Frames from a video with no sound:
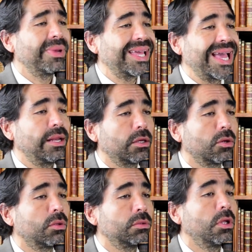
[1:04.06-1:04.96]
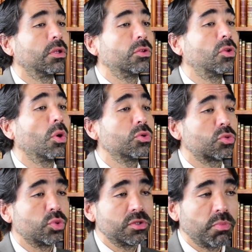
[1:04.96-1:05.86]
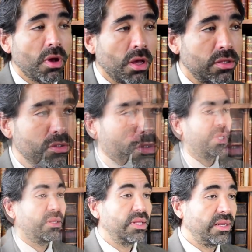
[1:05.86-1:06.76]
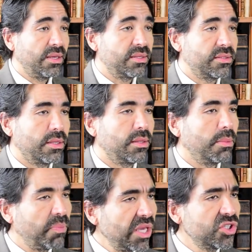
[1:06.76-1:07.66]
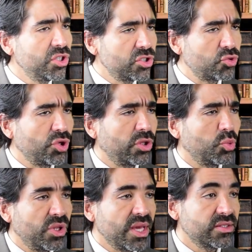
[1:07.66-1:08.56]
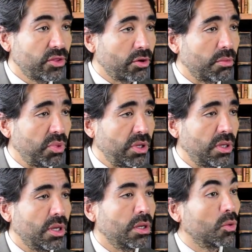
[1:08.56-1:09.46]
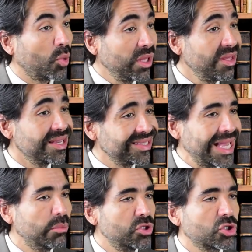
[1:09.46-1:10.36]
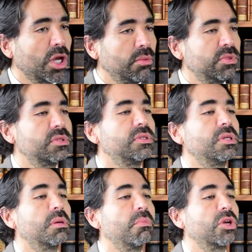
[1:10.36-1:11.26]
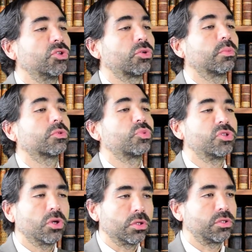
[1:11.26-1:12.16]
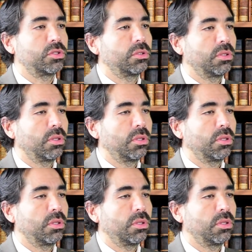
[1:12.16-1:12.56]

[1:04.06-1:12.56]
a mechanical dose response. That is, the patient is treated with X therapy and wait the established time to see the measurable results.